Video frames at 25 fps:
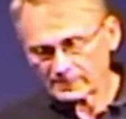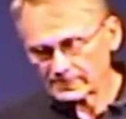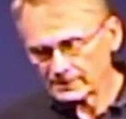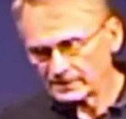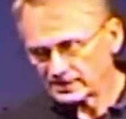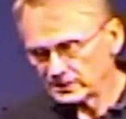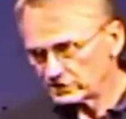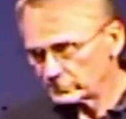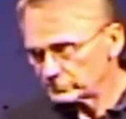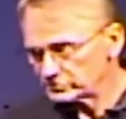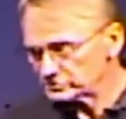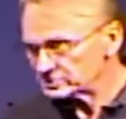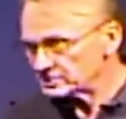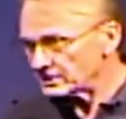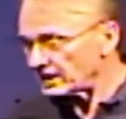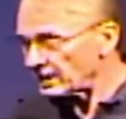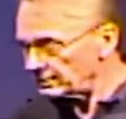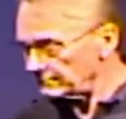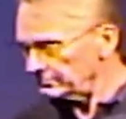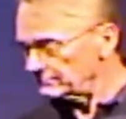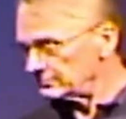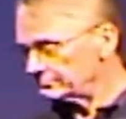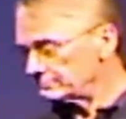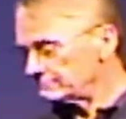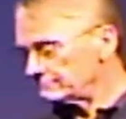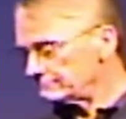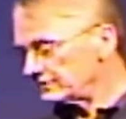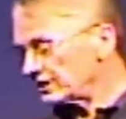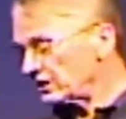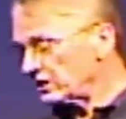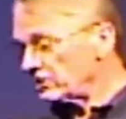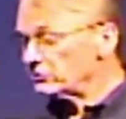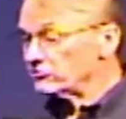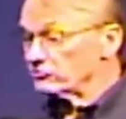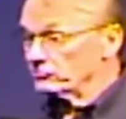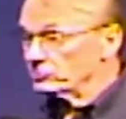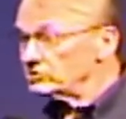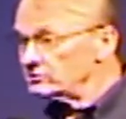he was a
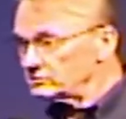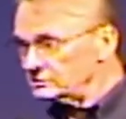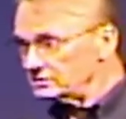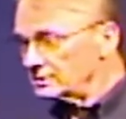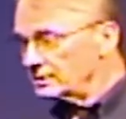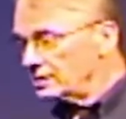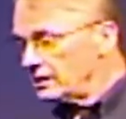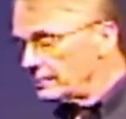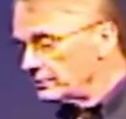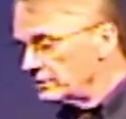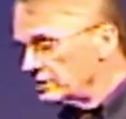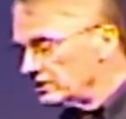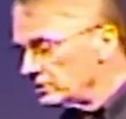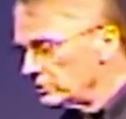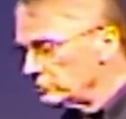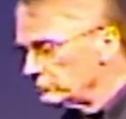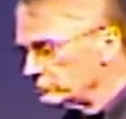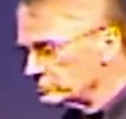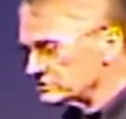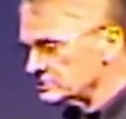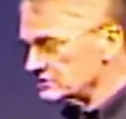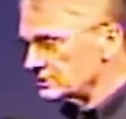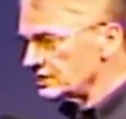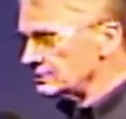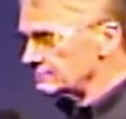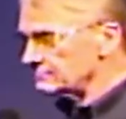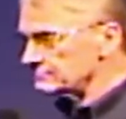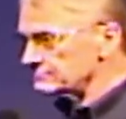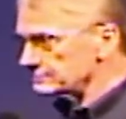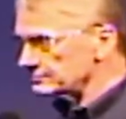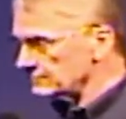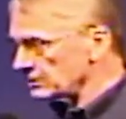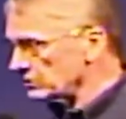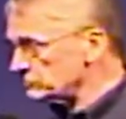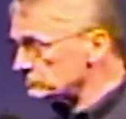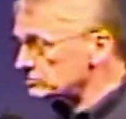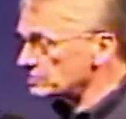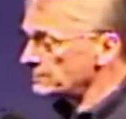heathen. I mean, he was not
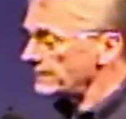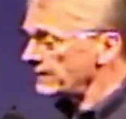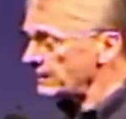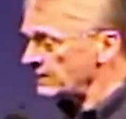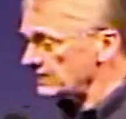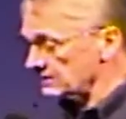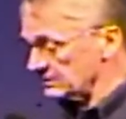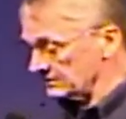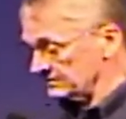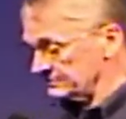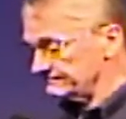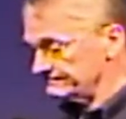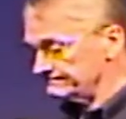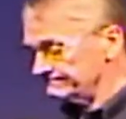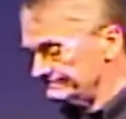he was a pagan.